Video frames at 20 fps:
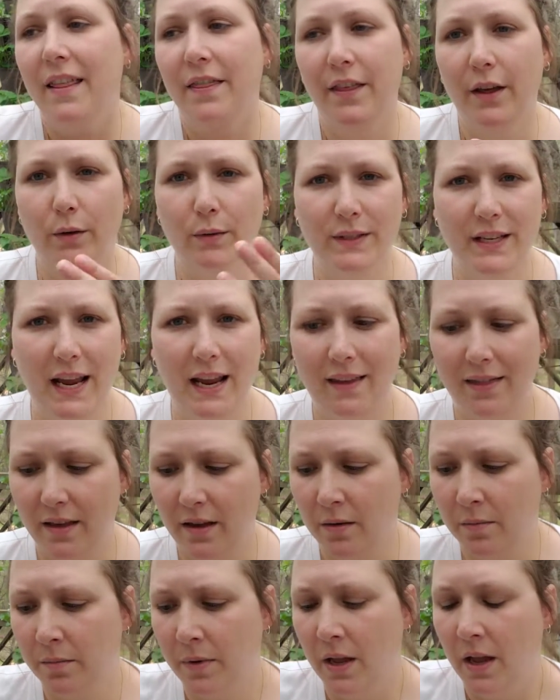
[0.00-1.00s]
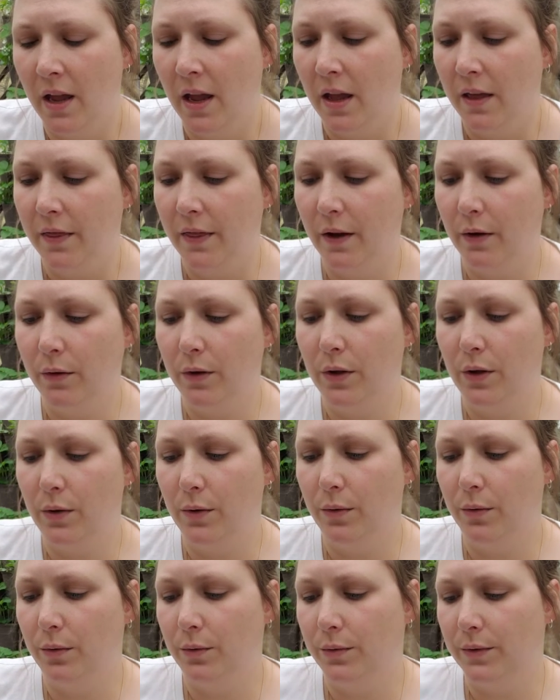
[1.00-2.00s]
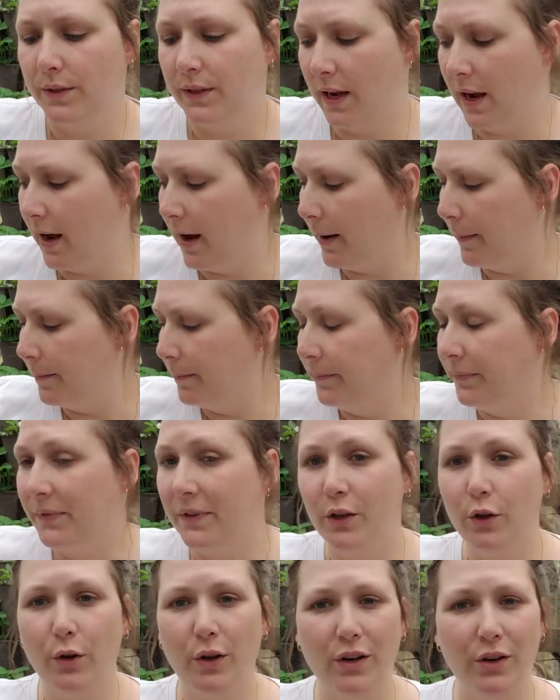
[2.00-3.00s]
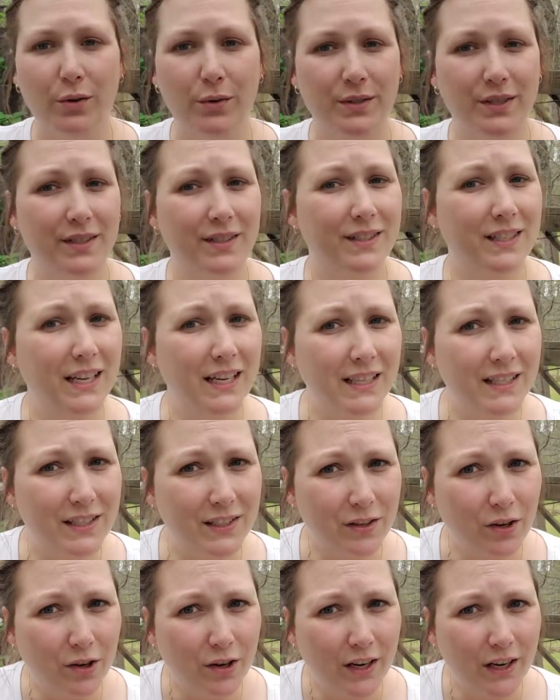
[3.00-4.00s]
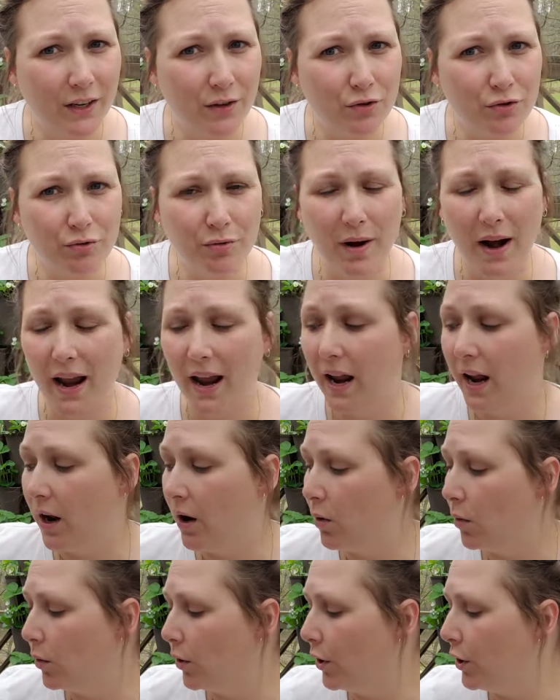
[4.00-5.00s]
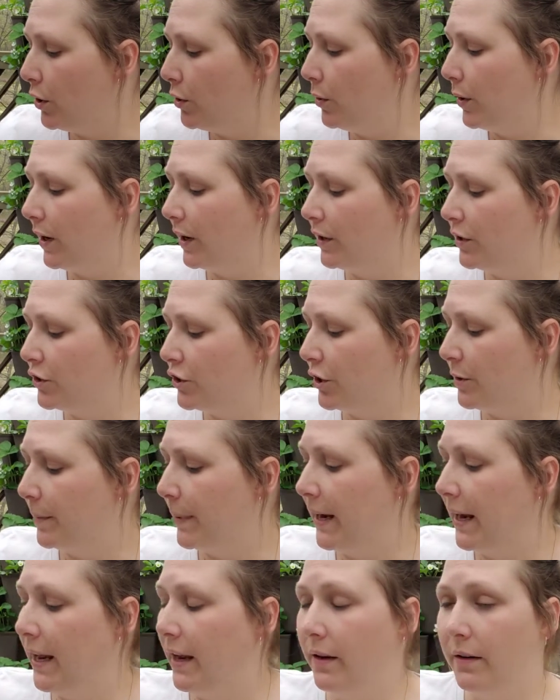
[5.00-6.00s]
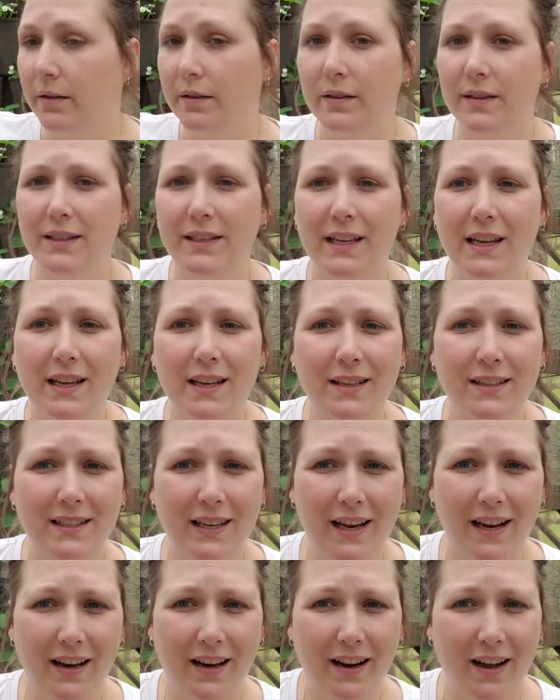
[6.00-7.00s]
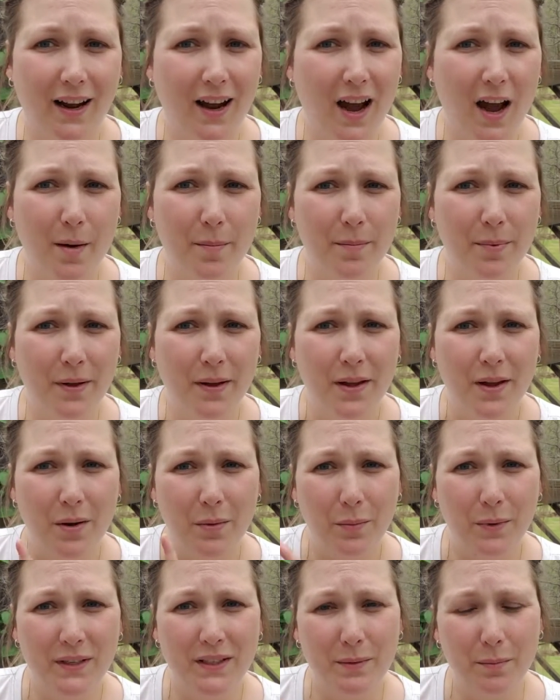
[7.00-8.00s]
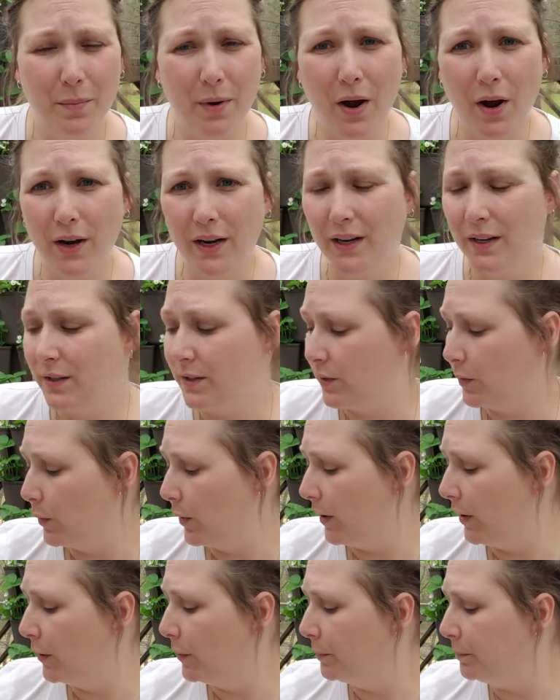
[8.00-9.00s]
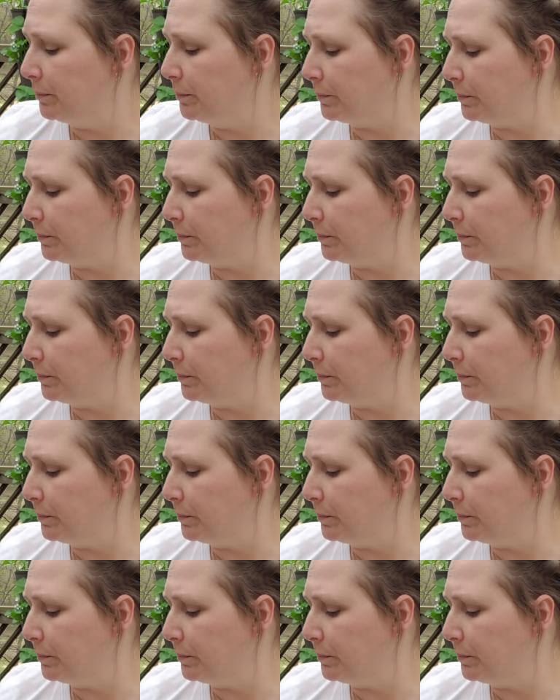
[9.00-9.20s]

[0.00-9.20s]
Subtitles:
they'll take them. They'll use, you can use a seed starting tray, or you can germinate seeds in a cup with some potting soil.